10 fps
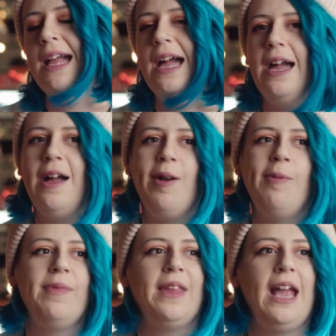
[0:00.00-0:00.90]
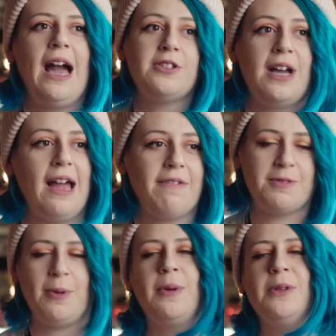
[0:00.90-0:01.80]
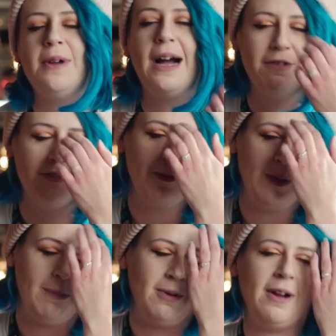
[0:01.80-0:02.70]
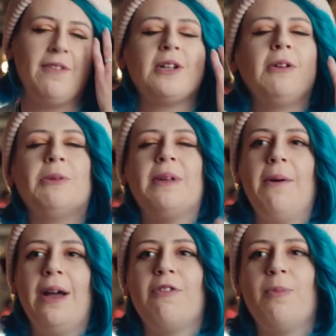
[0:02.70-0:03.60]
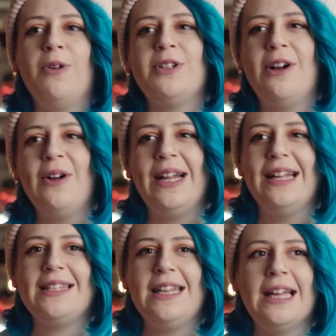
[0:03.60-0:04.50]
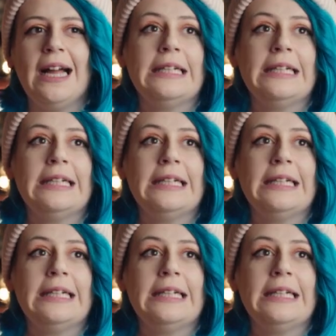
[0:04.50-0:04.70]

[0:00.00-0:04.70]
I have spoken to a handful of people where I've told them that I work for BrewDog and it's either,